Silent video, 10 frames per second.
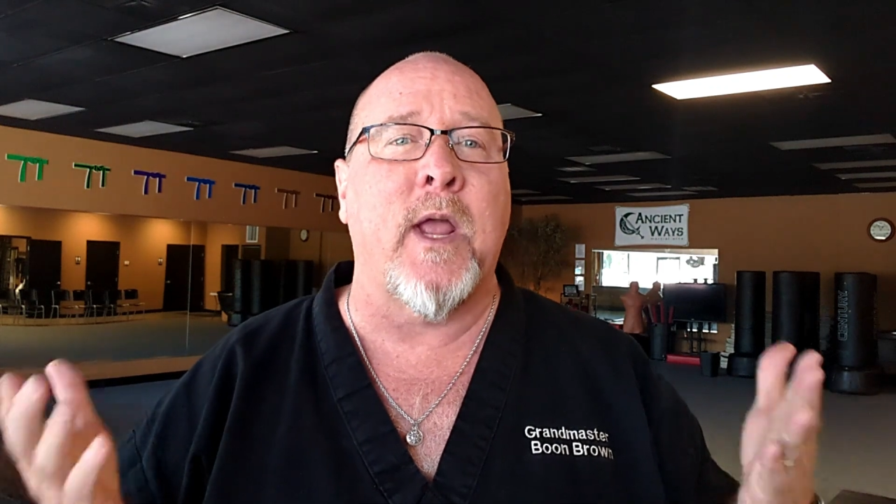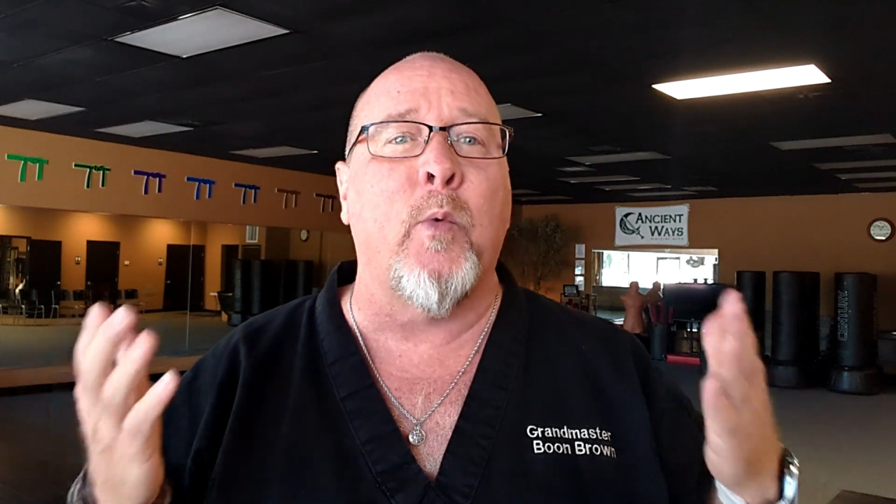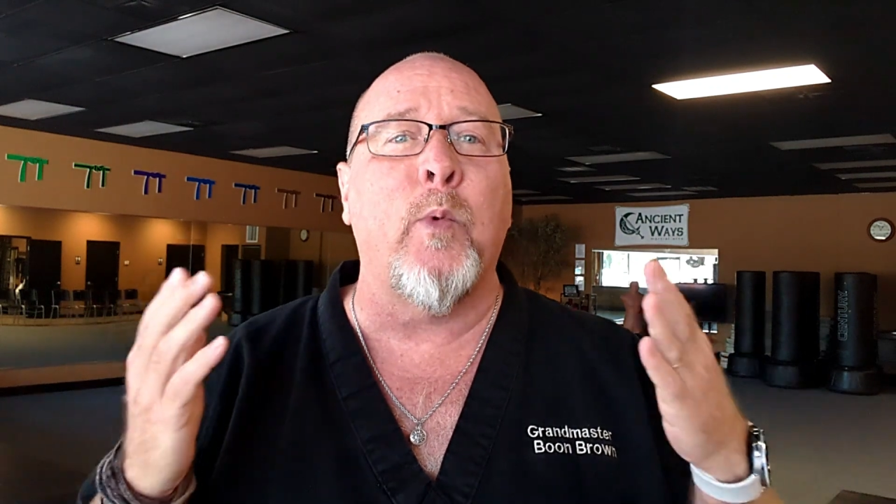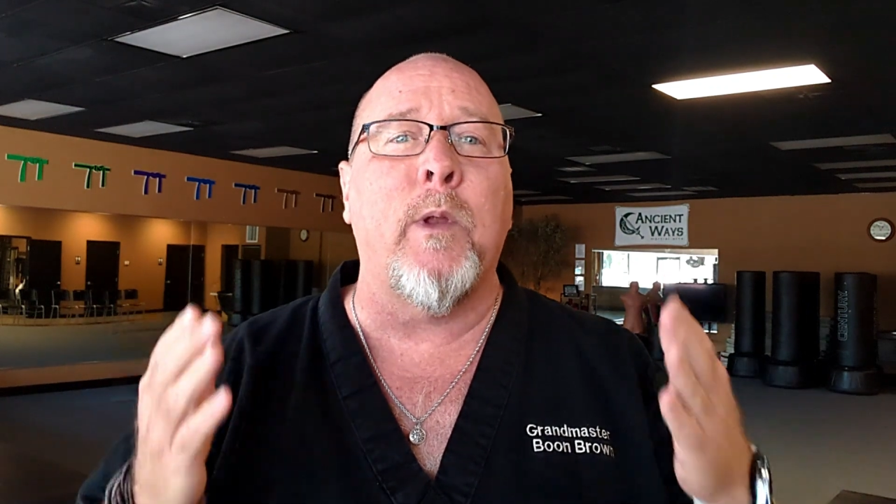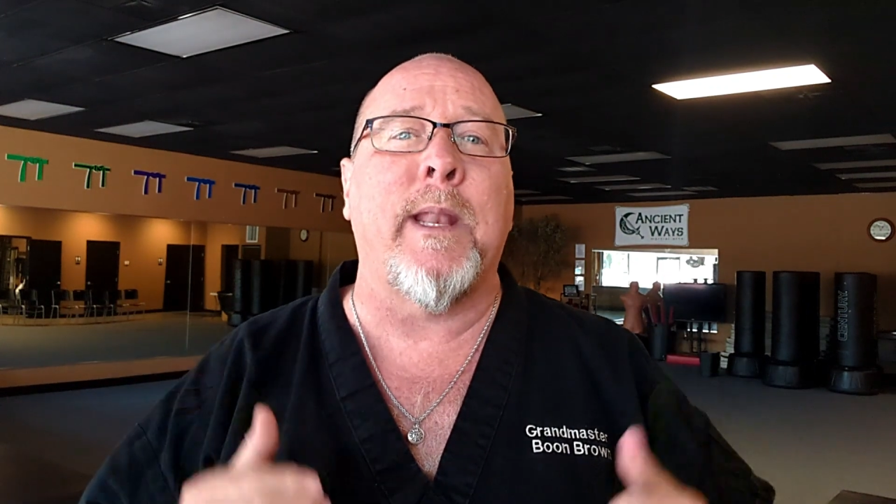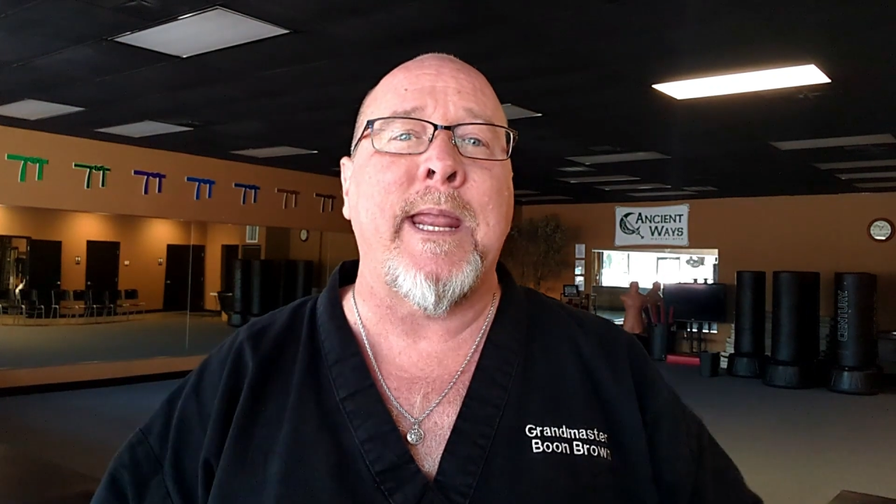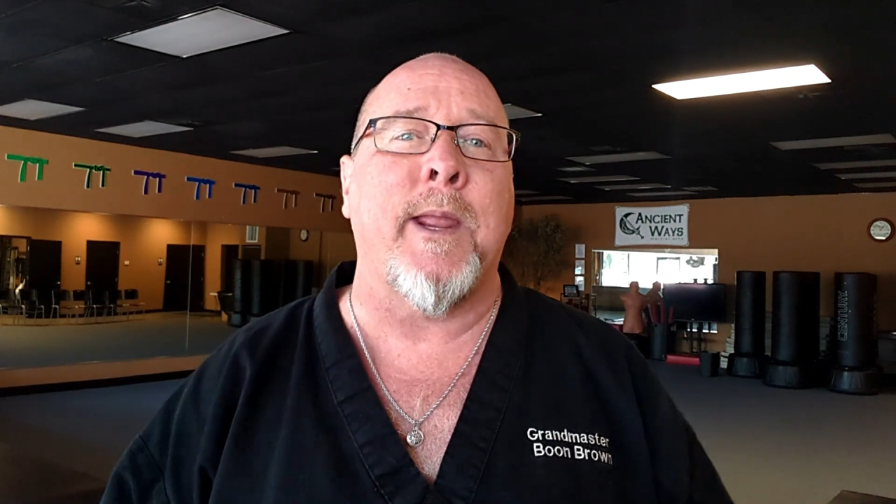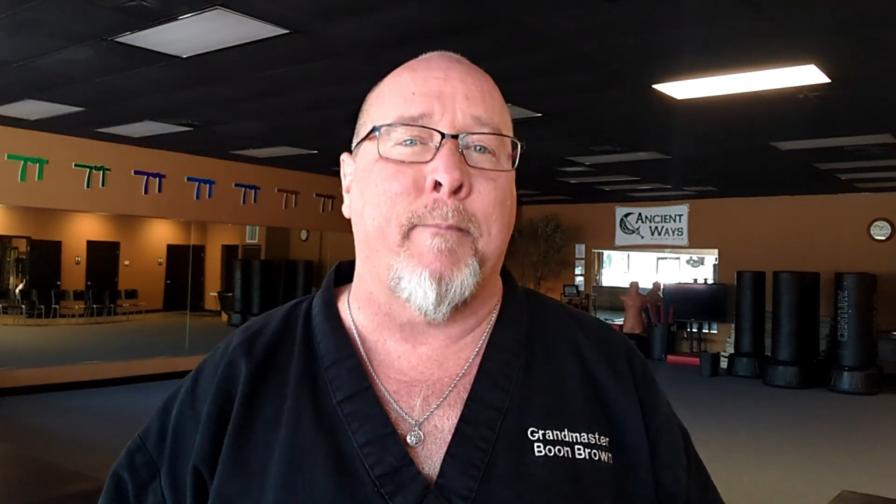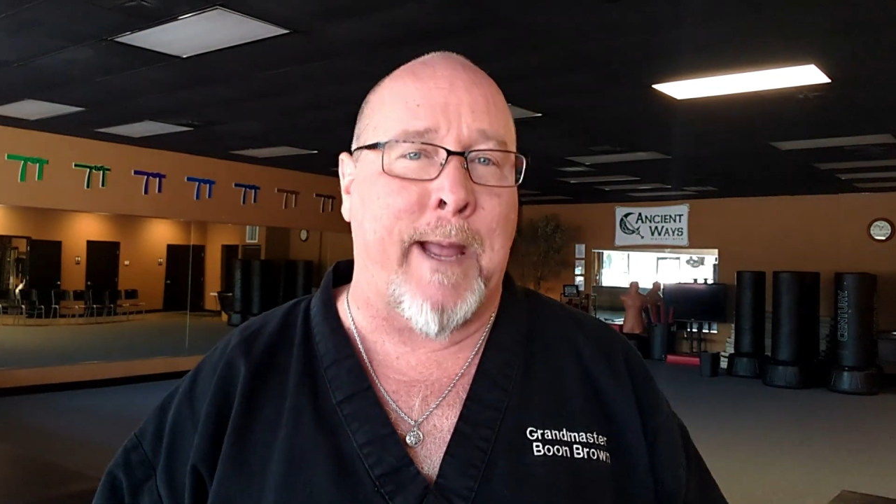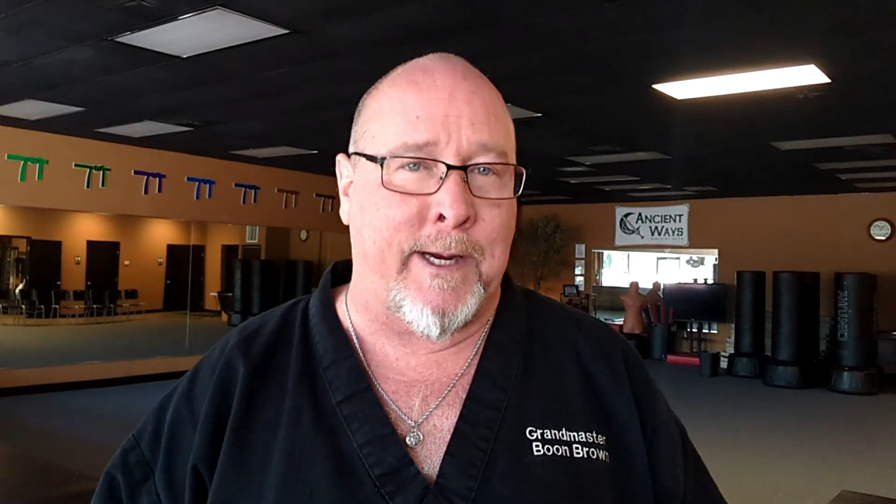and we'll
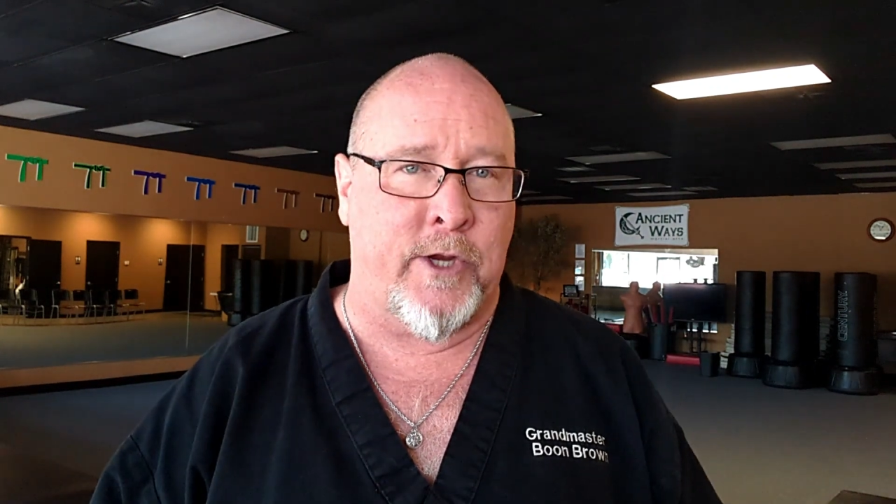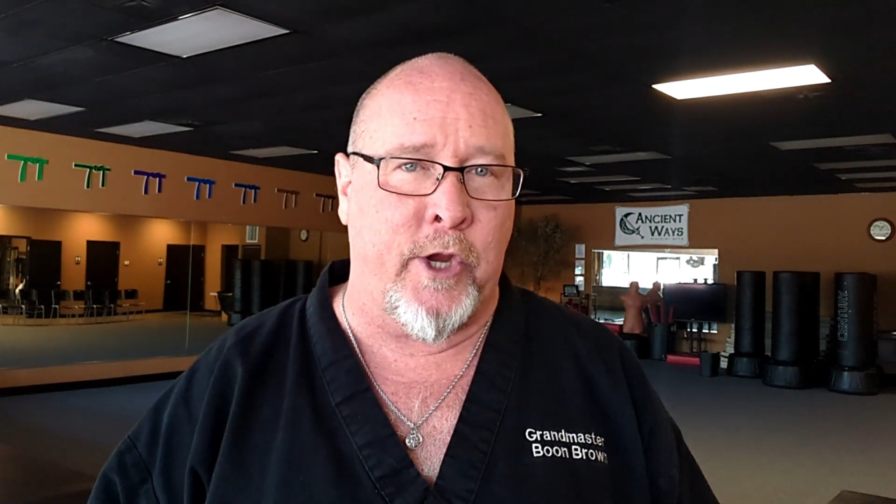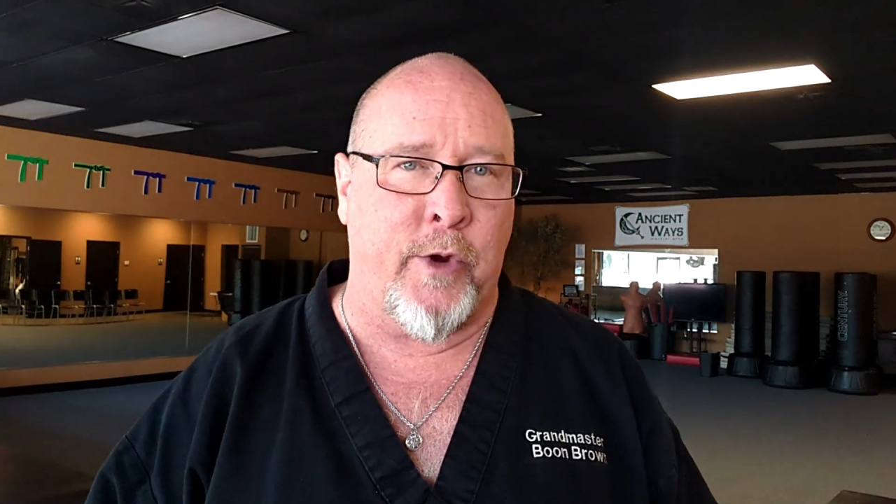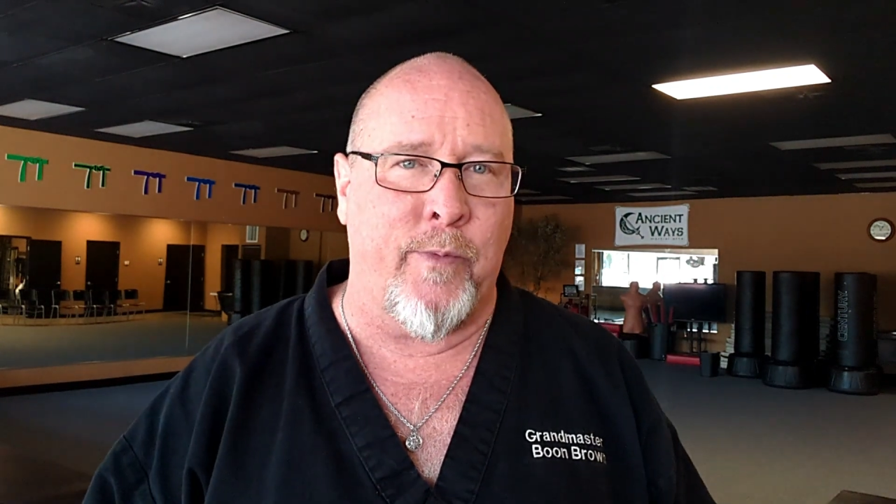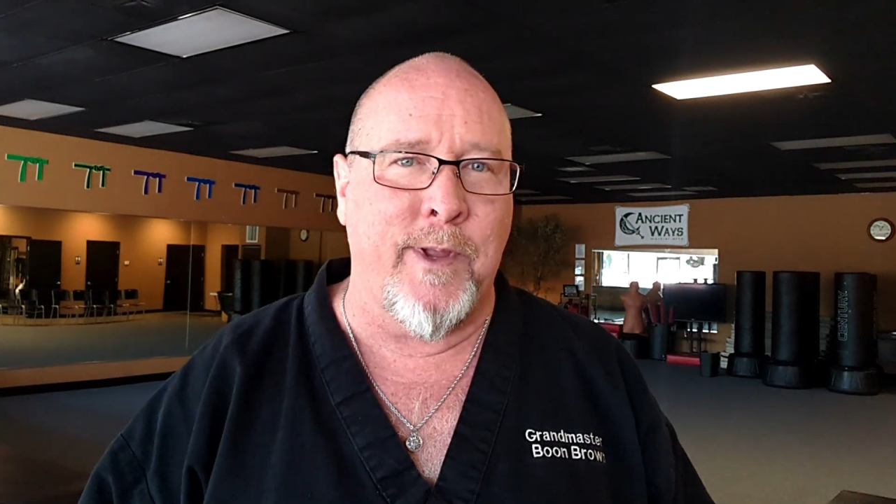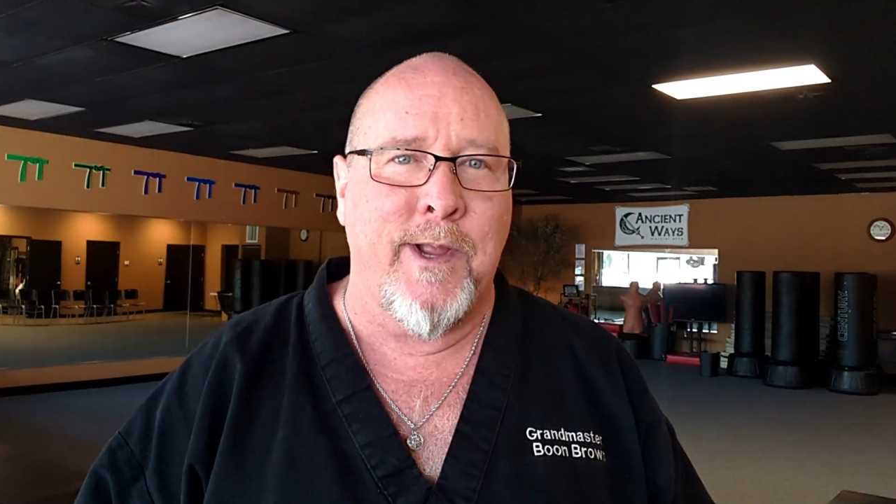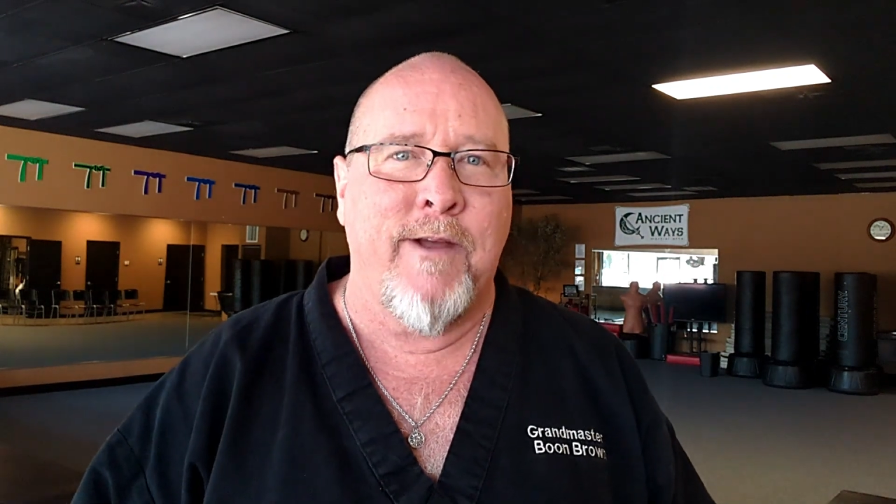link it back to you.